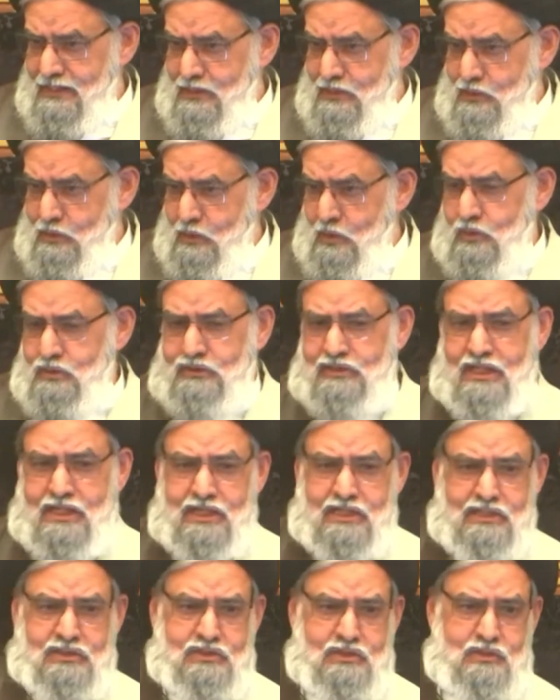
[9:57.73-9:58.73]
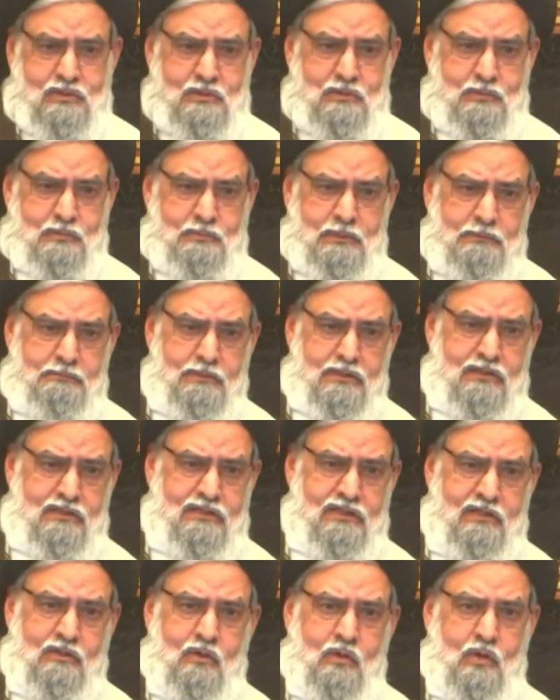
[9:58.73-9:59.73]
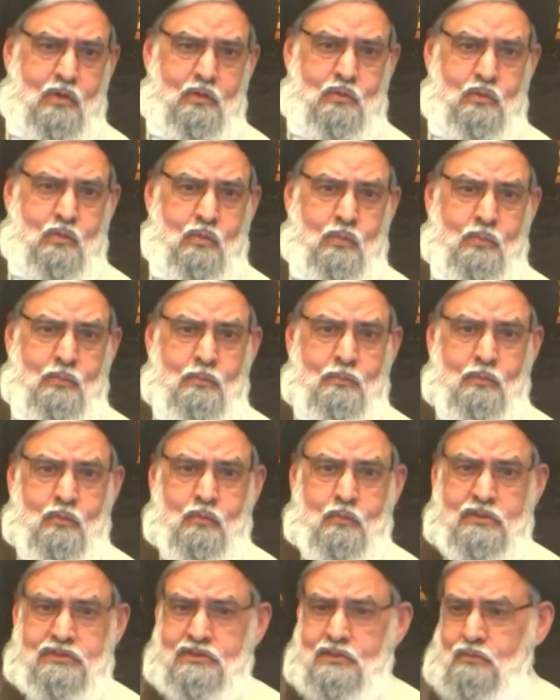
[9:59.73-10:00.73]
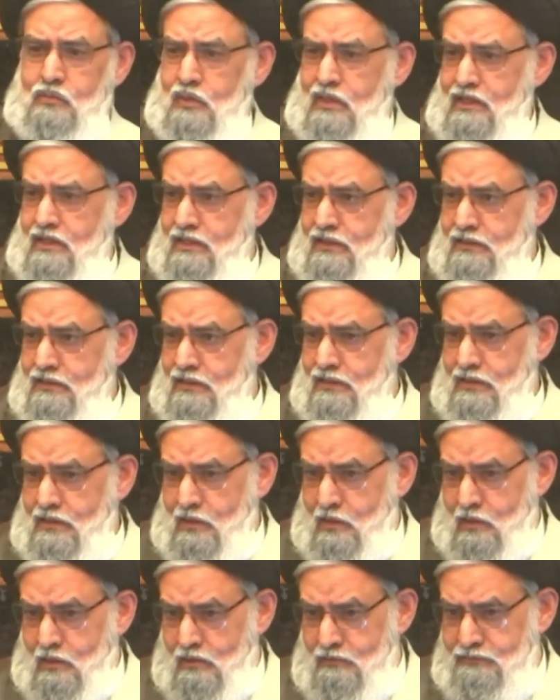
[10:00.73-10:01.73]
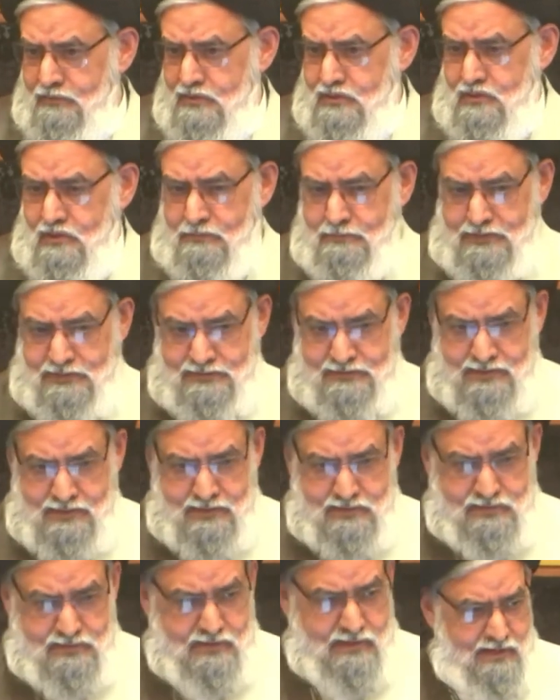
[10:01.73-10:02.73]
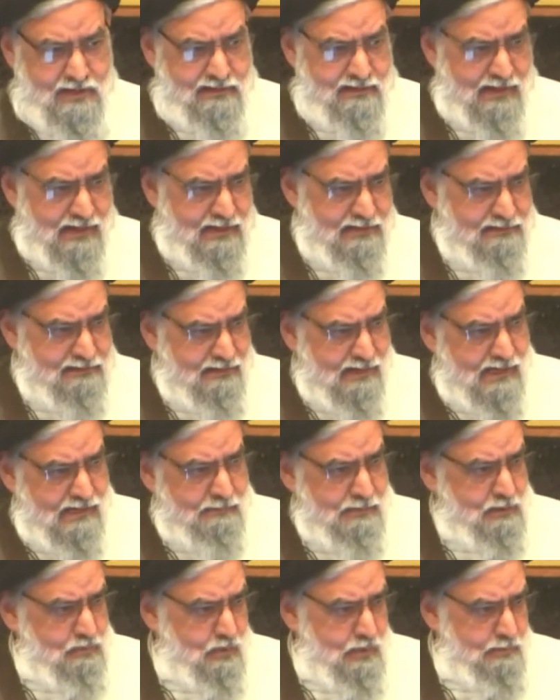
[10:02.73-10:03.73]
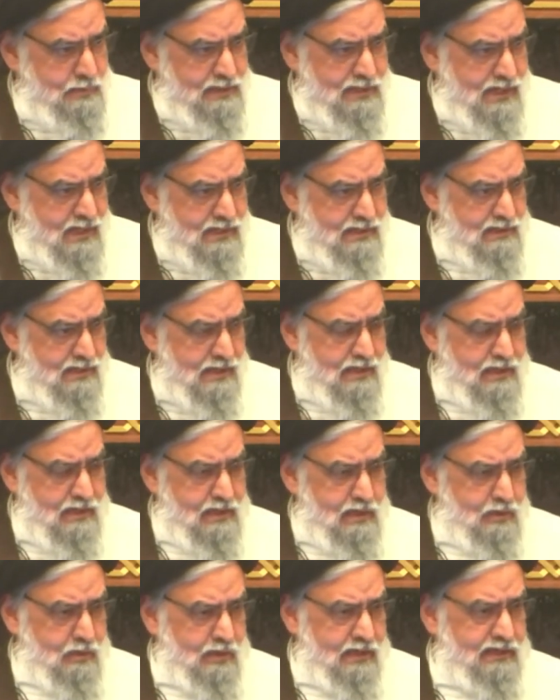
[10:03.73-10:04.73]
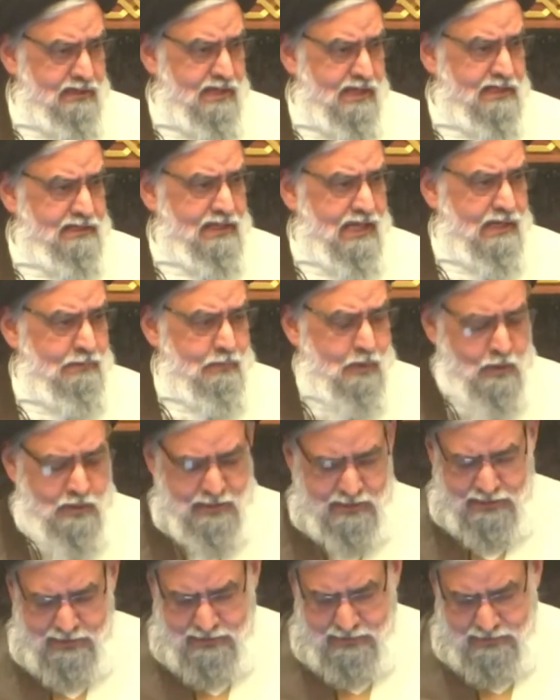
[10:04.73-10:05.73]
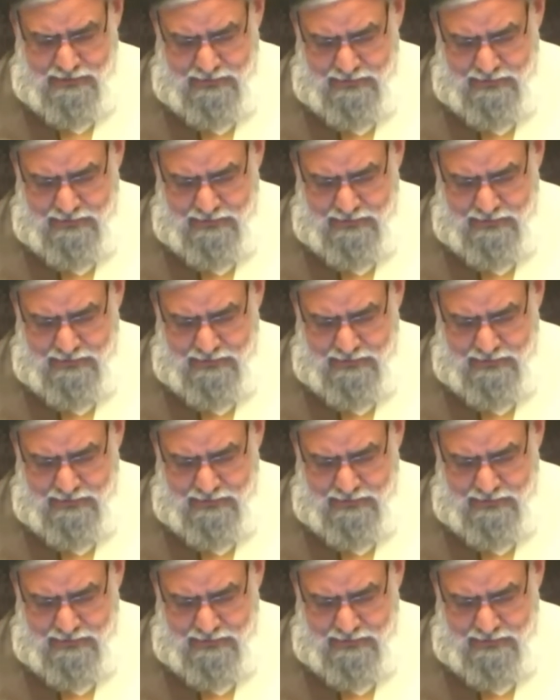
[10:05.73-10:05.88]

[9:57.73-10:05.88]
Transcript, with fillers: Those days, people didn't go to visit one another or official business night time. It would be done during daytime only.